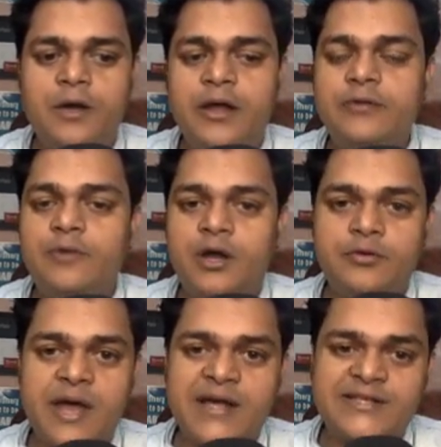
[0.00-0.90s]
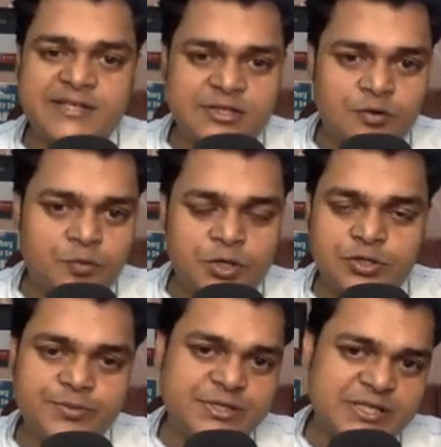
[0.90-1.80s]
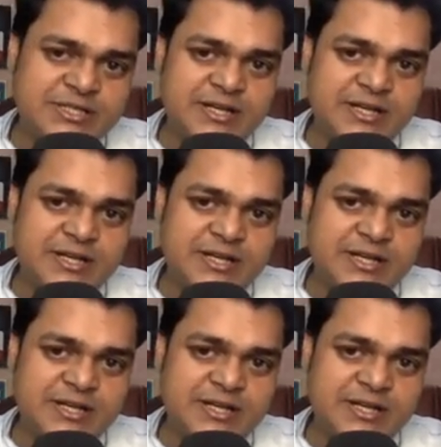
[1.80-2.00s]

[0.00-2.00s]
and you want to access your virtual machines